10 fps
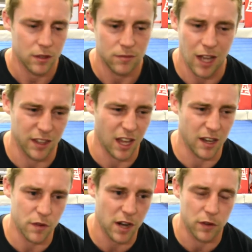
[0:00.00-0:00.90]
I
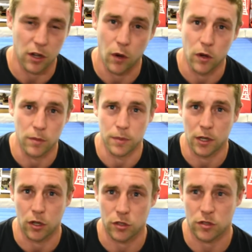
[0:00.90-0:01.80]
never have a go at them
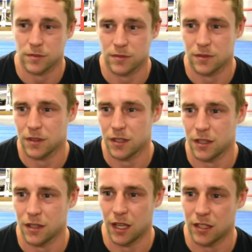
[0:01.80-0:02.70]
because
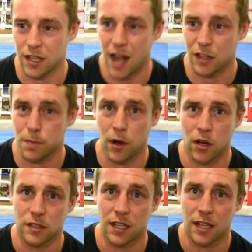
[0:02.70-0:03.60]
it's an hard
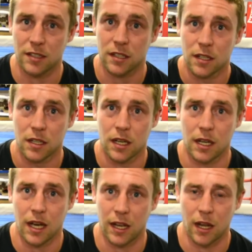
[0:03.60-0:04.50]
sport as it is,
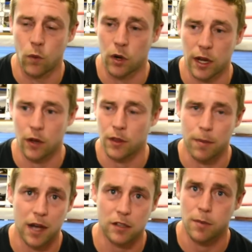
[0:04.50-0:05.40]
mm-hmm. and I won't get on their
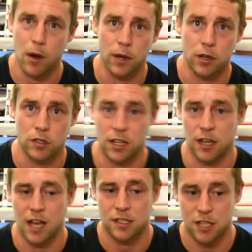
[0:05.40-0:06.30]
backs about it because any
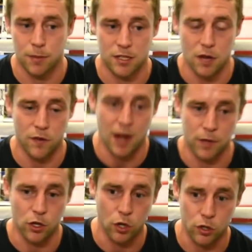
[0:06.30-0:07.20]
day I see myself, I'm
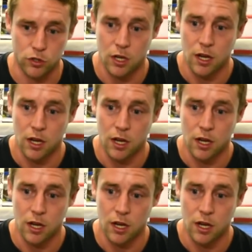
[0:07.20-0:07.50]
the coach.